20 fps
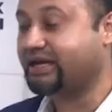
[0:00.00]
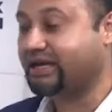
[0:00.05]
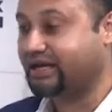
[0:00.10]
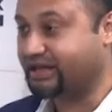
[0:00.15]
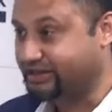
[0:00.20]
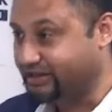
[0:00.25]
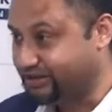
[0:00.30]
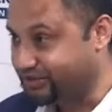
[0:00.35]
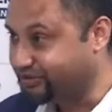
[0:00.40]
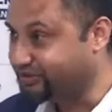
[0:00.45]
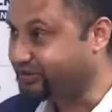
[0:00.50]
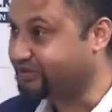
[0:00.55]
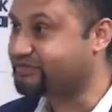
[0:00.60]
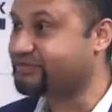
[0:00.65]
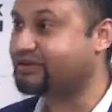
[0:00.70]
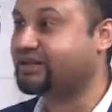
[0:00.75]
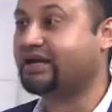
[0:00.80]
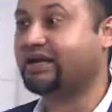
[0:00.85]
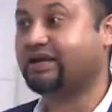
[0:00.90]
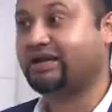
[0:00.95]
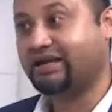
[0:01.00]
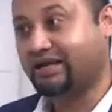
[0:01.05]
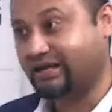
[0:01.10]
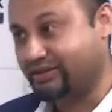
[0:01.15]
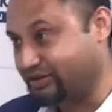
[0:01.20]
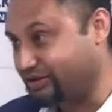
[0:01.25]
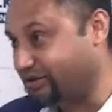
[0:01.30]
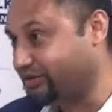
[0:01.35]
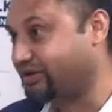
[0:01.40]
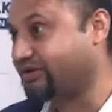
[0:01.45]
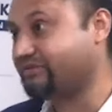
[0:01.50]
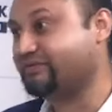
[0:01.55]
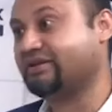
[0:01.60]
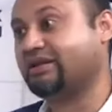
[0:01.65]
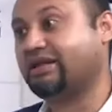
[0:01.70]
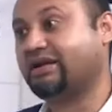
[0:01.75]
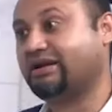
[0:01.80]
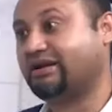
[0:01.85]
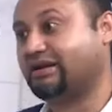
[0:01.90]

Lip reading: and the year after that, and the year after that.